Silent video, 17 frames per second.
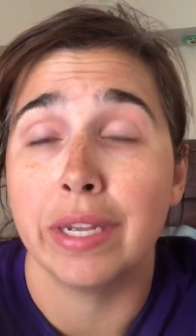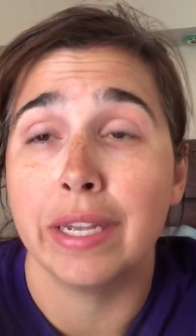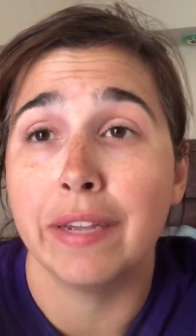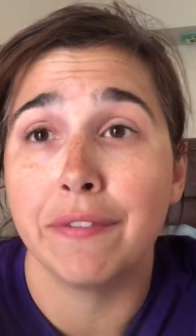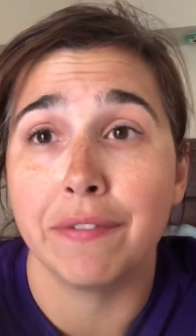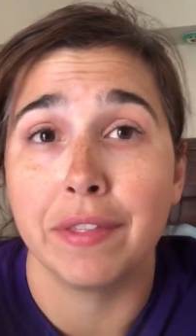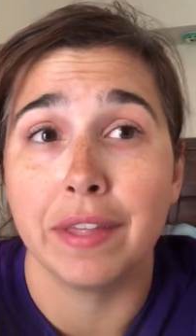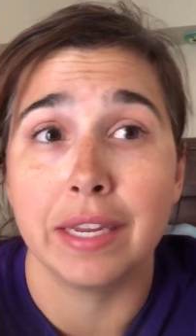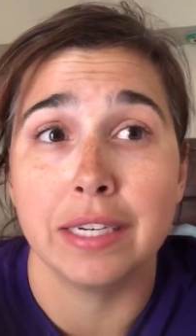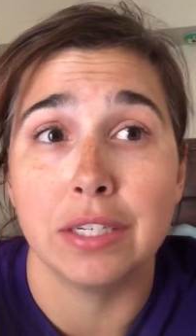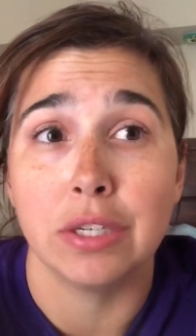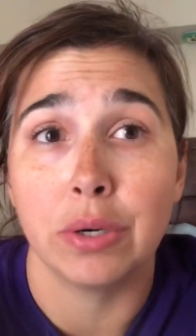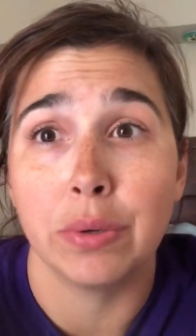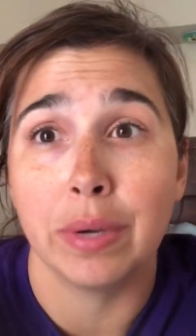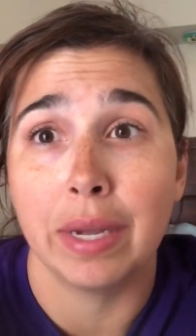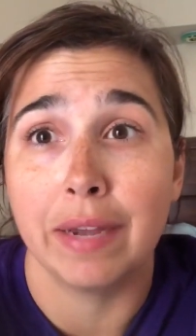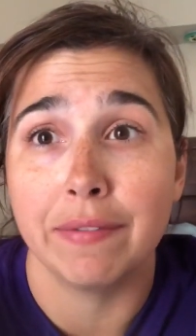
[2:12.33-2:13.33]
If they
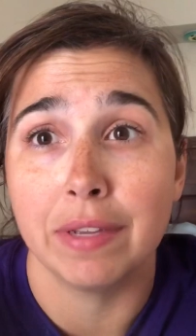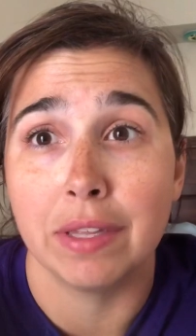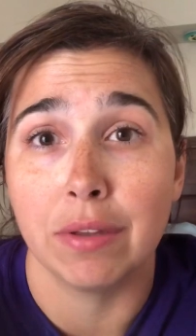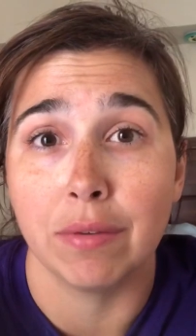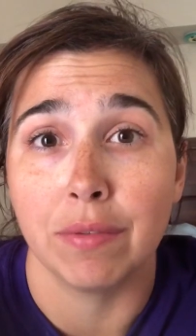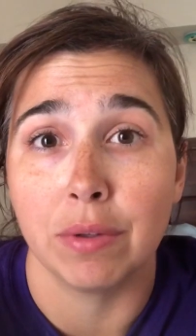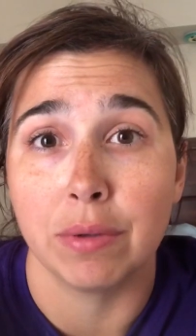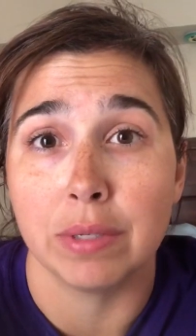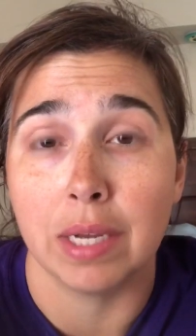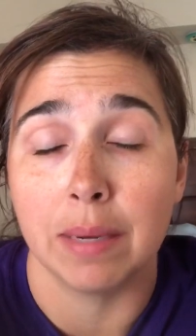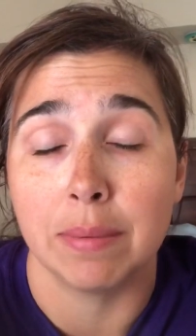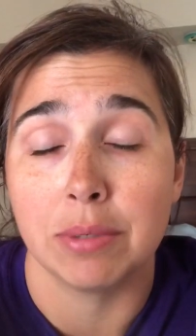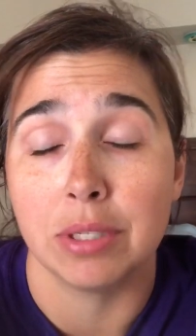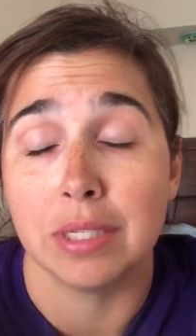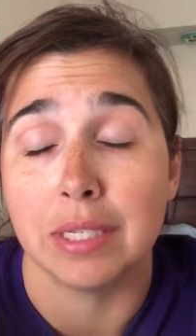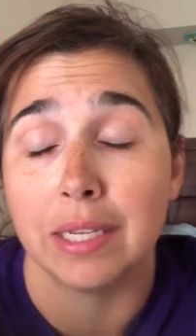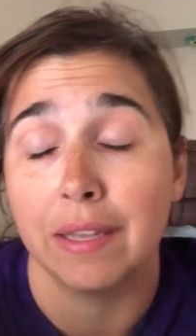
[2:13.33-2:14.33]
don't have either of those
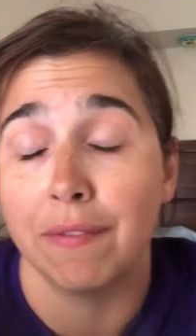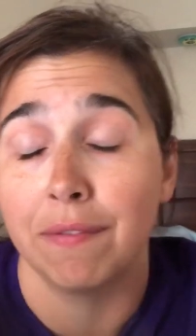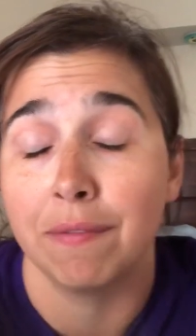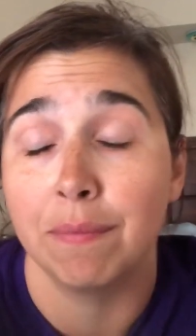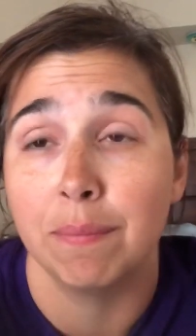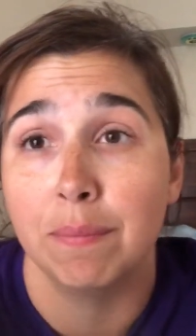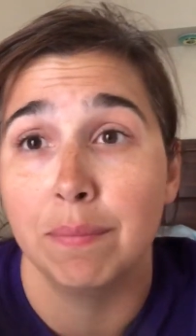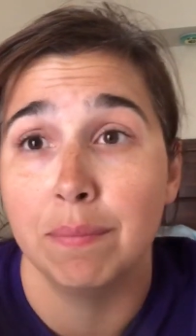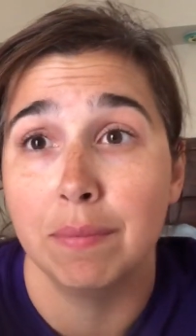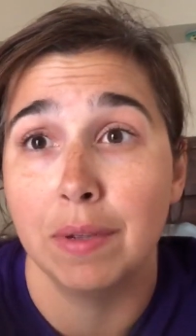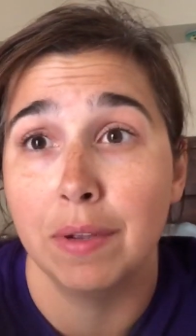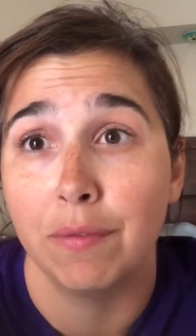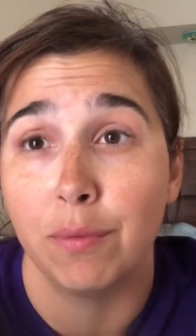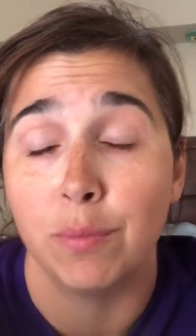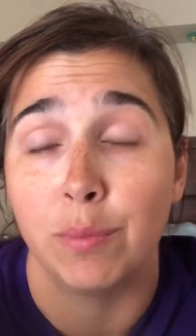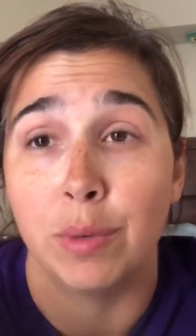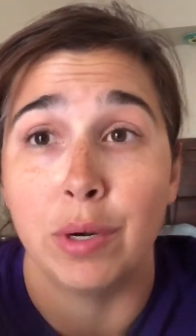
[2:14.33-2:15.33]
options, like if
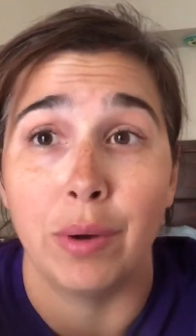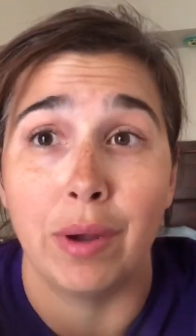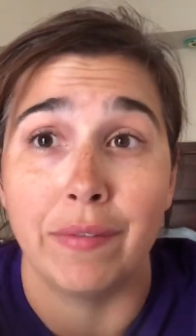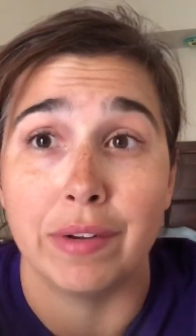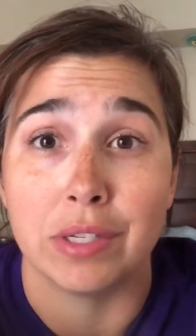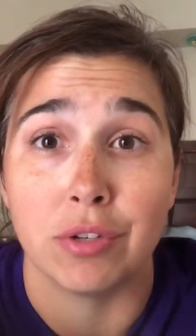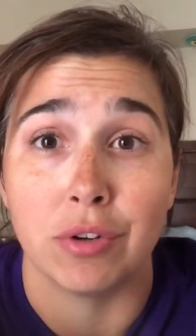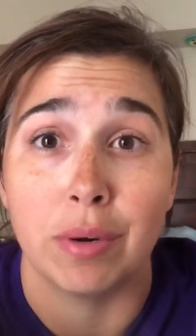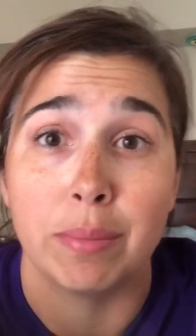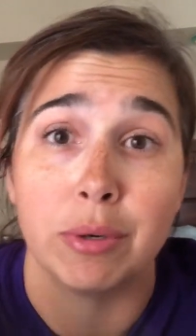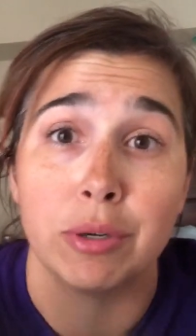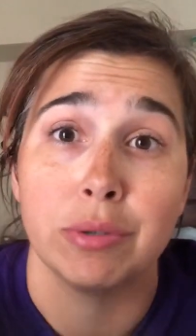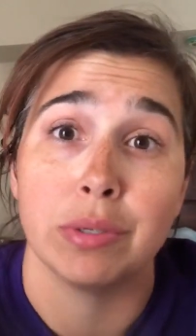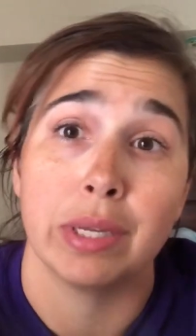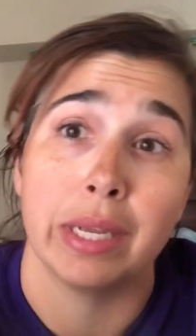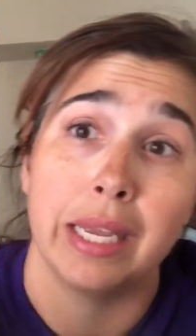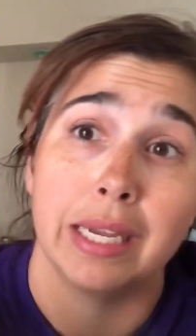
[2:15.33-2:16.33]
we don't have extra
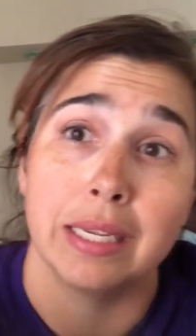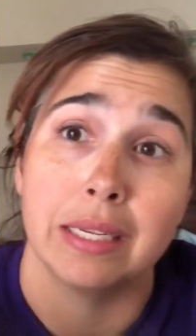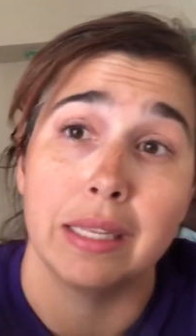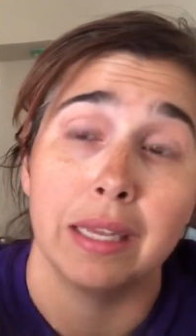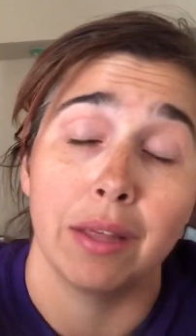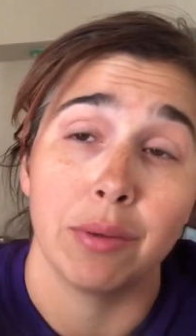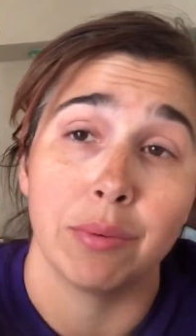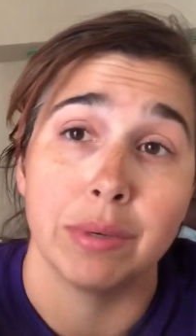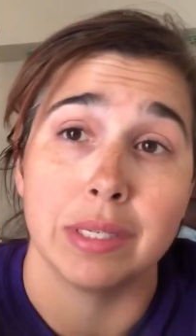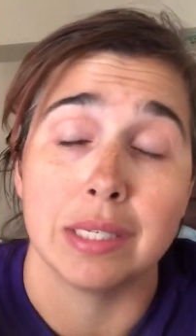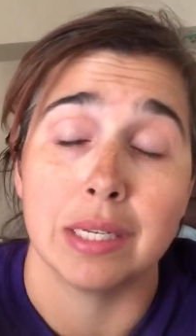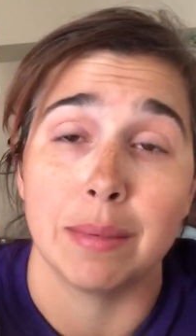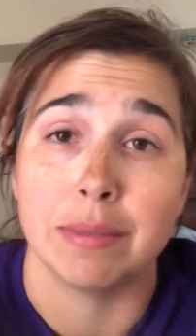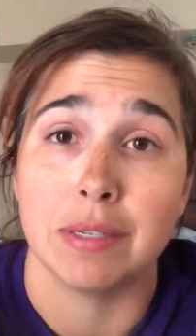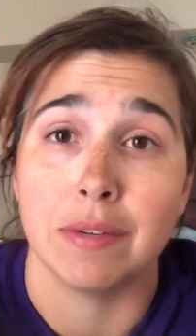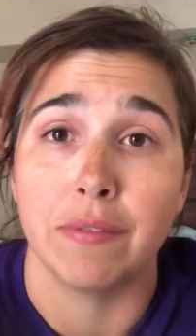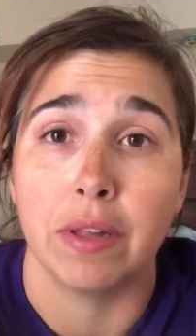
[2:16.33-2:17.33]
embryos and the other one
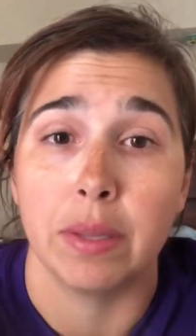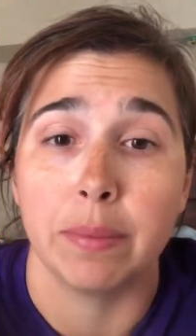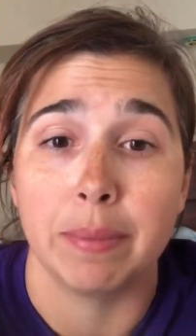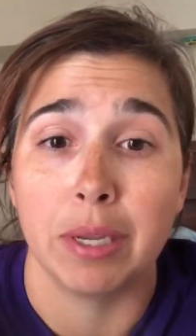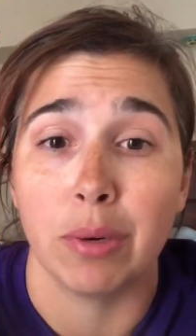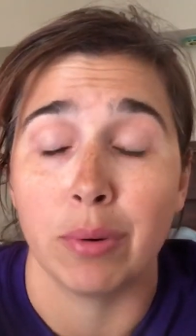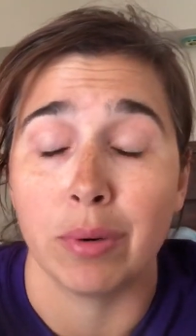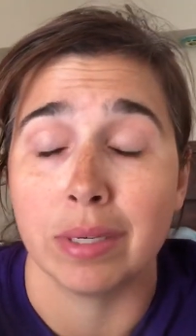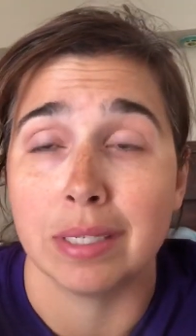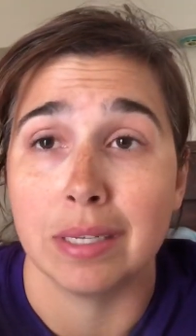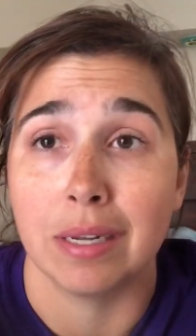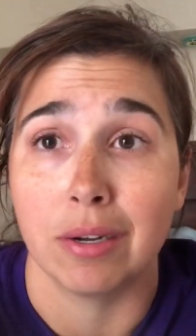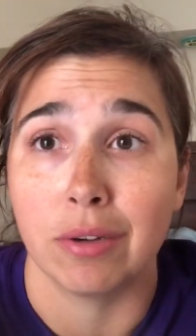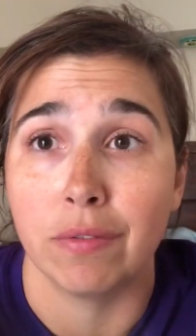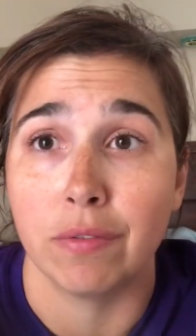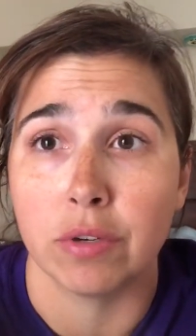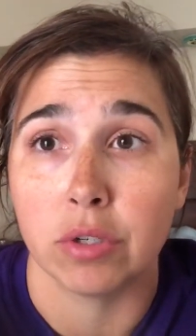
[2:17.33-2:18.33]
stops developing, or it's
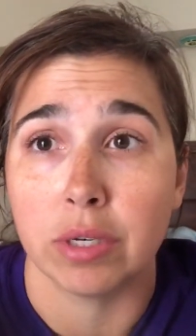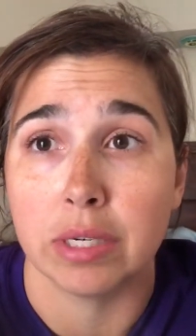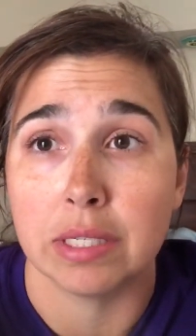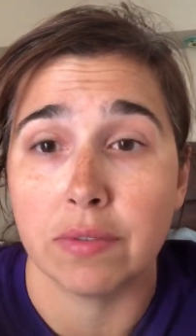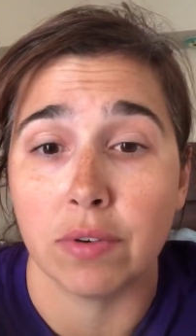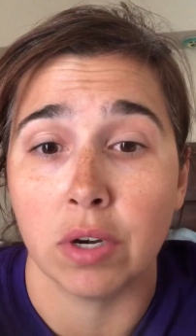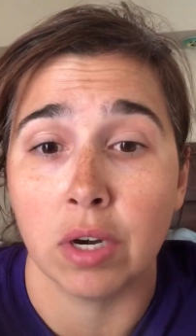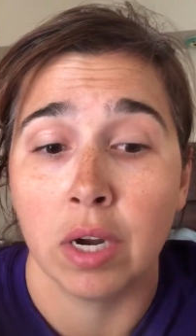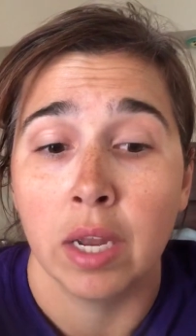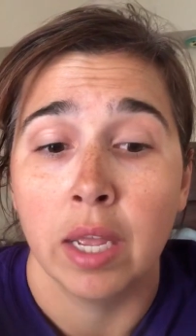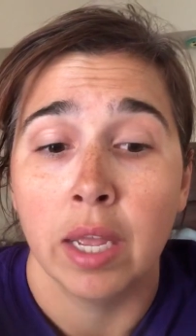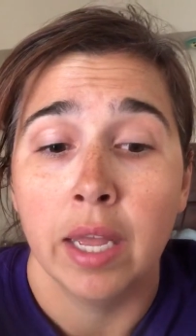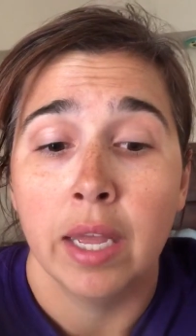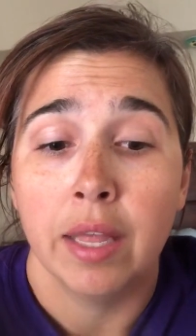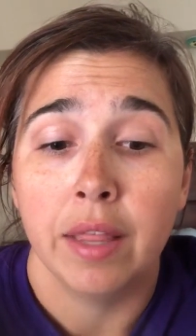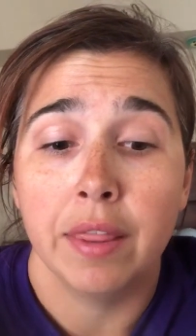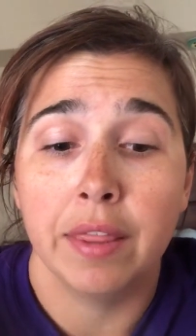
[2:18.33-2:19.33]
not good for transfer,
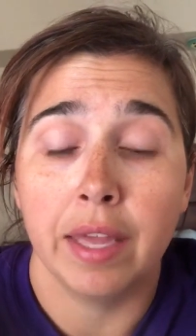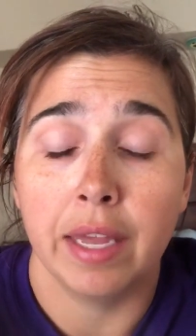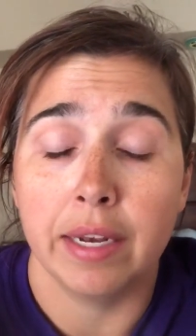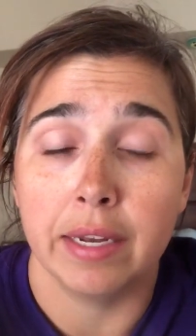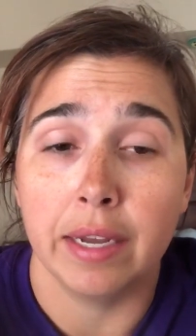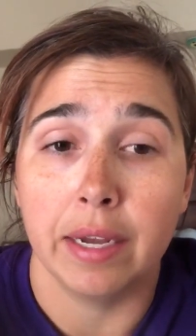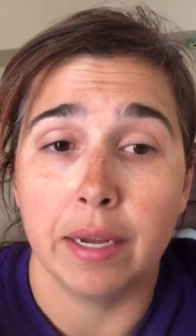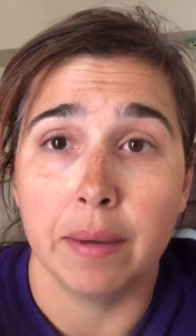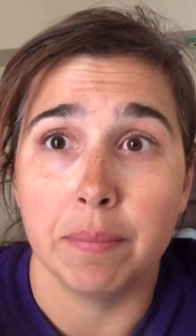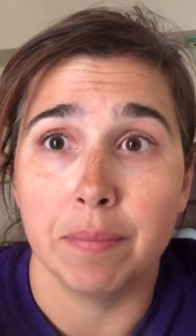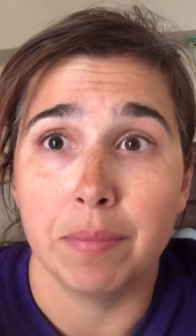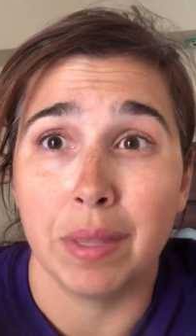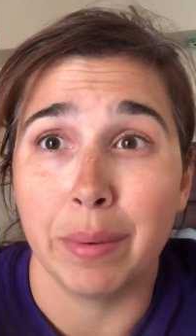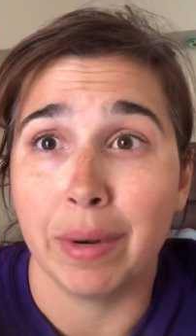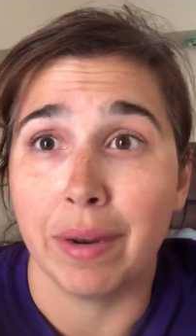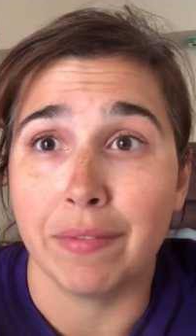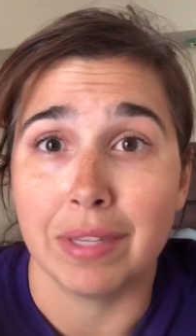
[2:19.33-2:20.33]
then
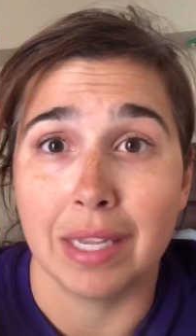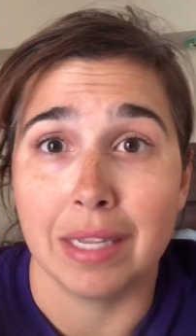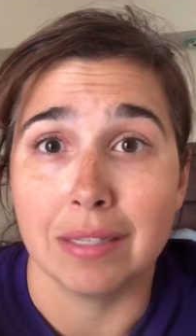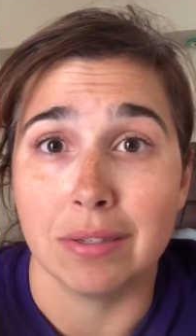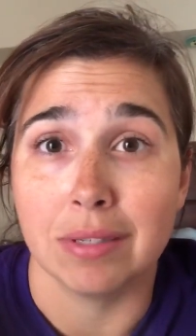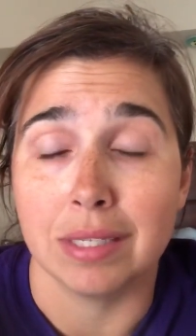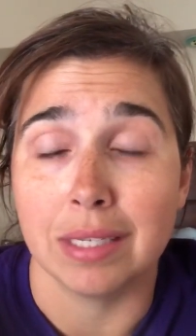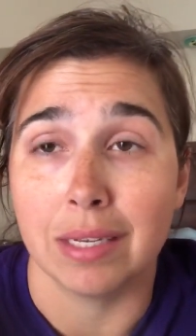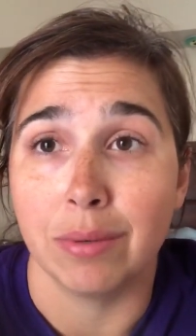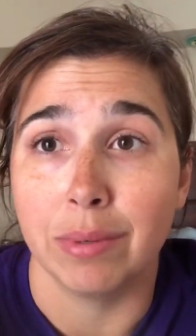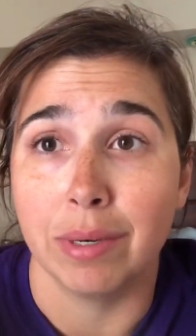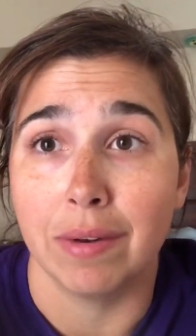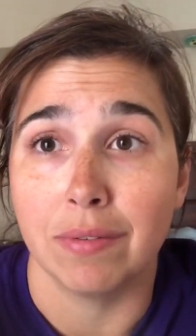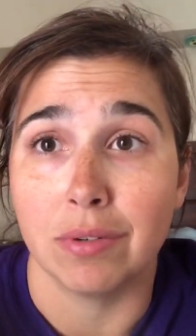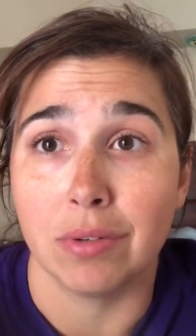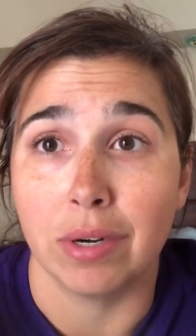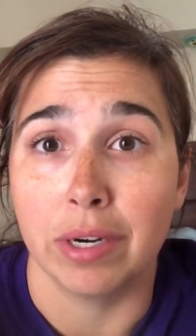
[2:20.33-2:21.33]
they would have to cancel the cycle. We'd
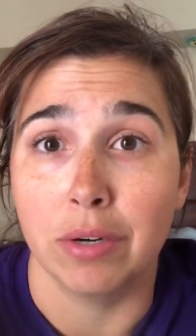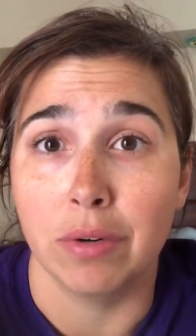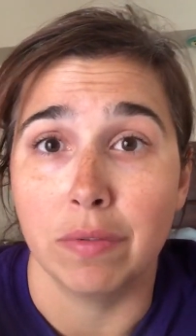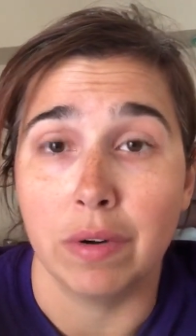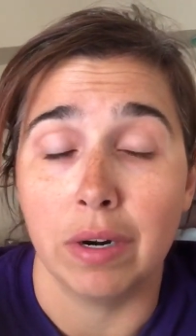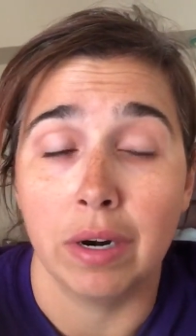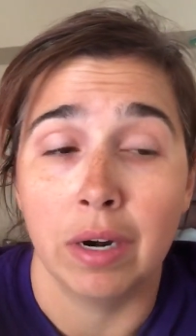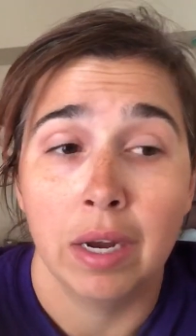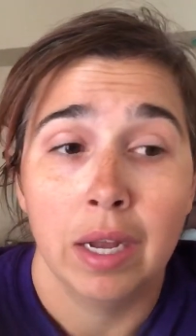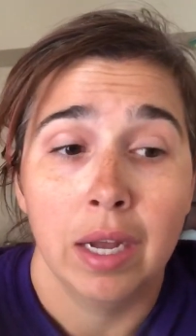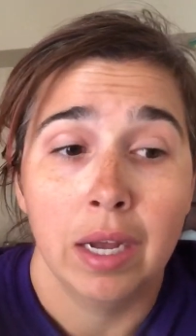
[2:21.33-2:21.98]
have to try over.